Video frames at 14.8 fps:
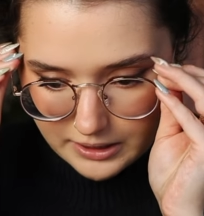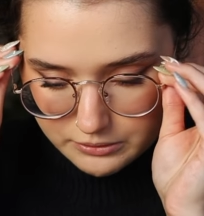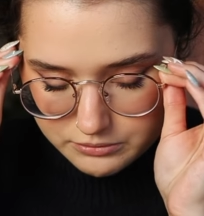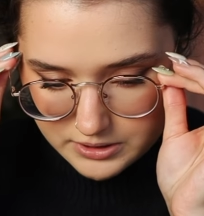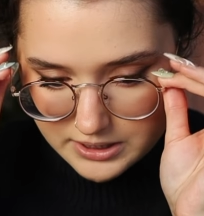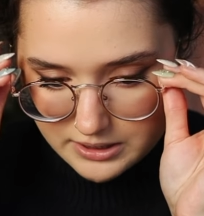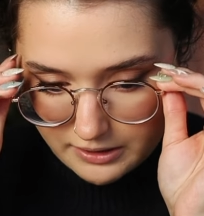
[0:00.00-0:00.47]
I
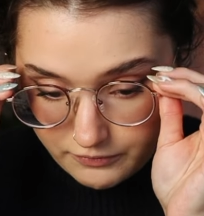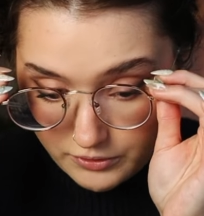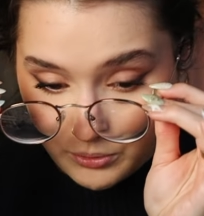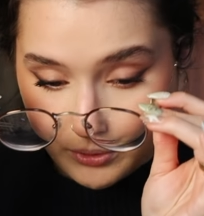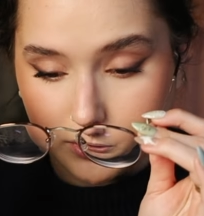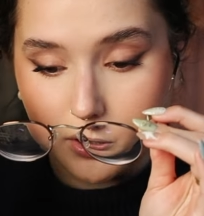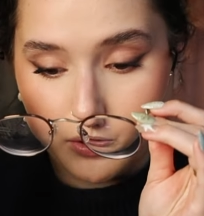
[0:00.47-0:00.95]
don't think ever
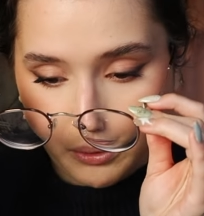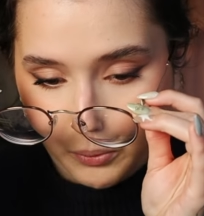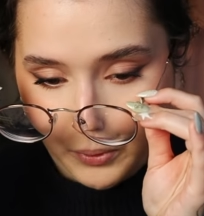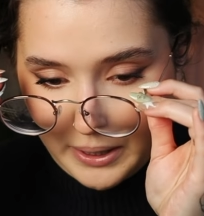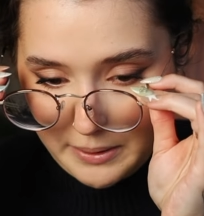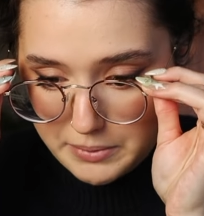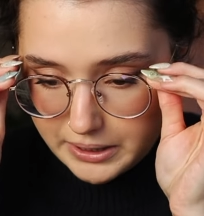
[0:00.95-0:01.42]
will go
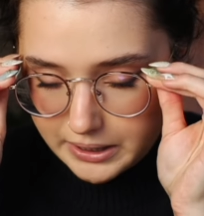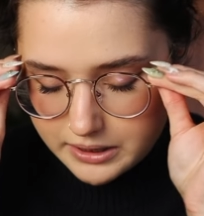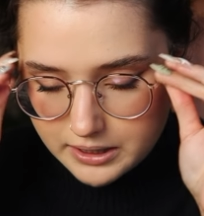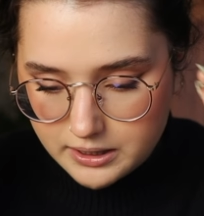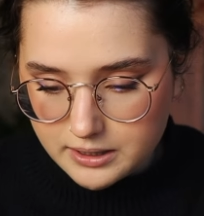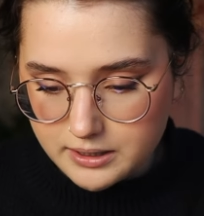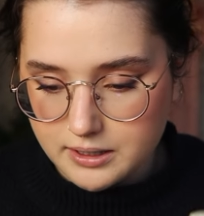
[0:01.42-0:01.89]
away, but I
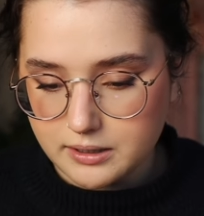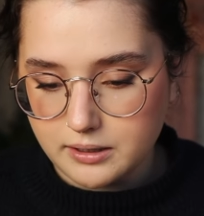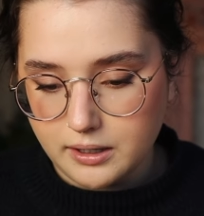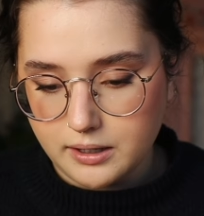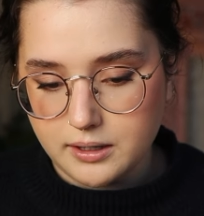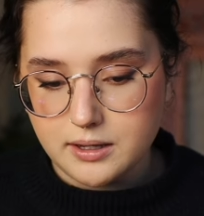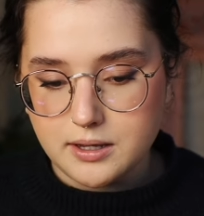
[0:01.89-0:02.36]
think it can
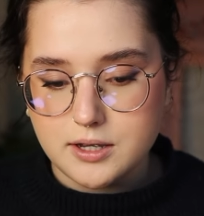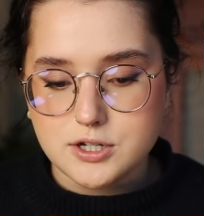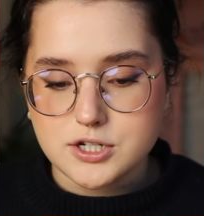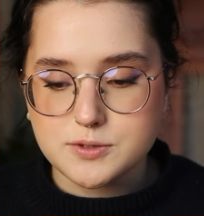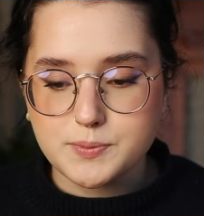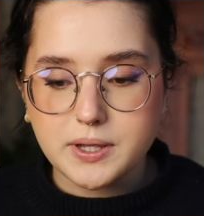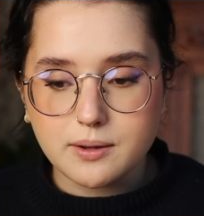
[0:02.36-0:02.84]

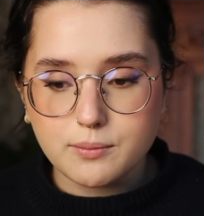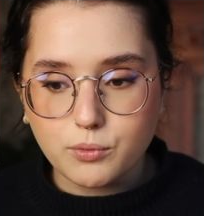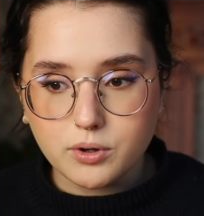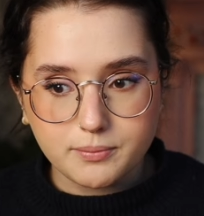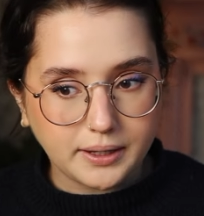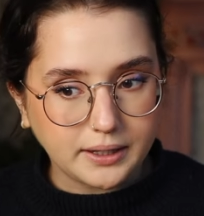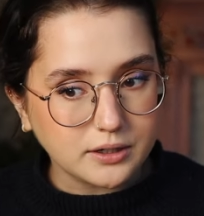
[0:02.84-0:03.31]
just become
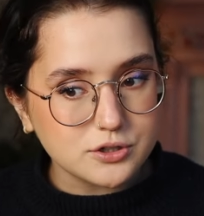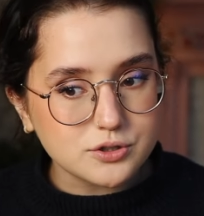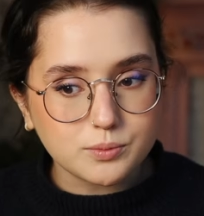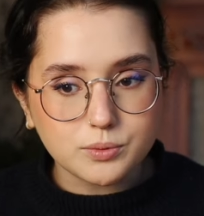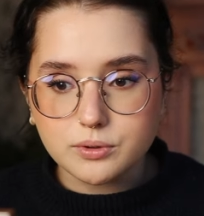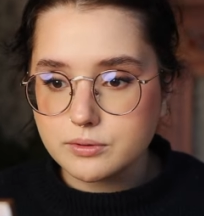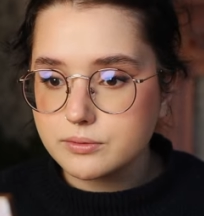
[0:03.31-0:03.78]
more
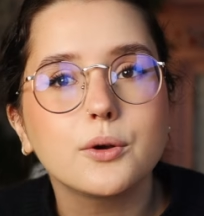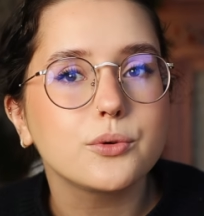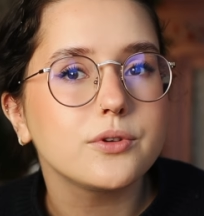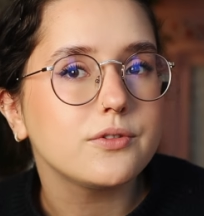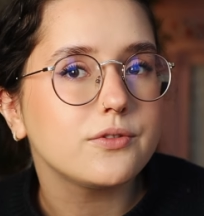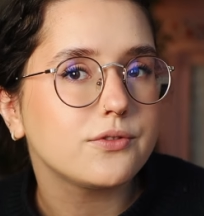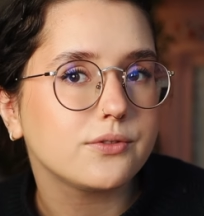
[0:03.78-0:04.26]
manageable. How do
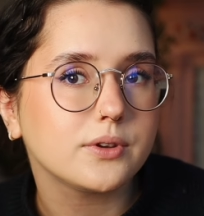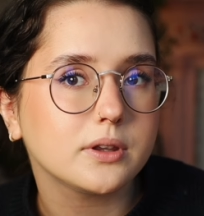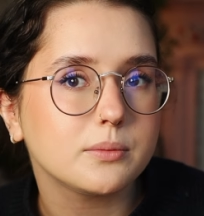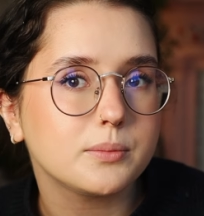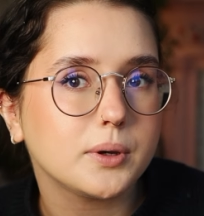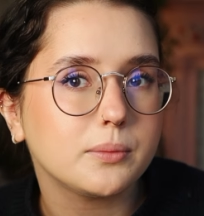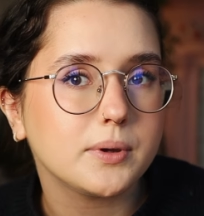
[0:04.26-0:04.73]
we feel
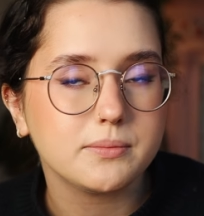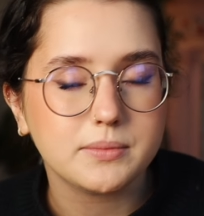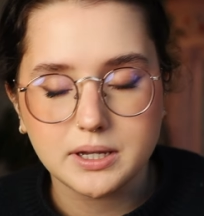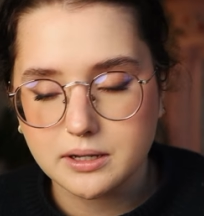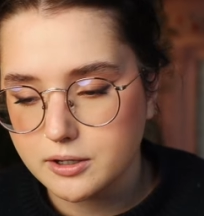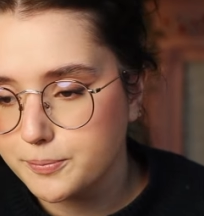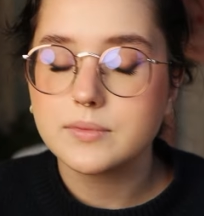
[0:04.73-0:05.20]
about my
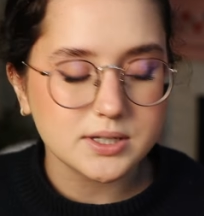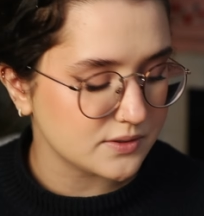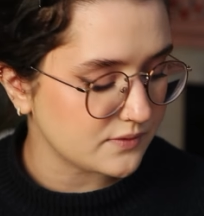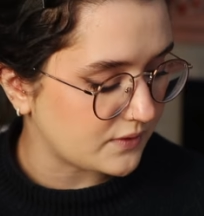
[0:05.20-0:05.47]
makeup? It's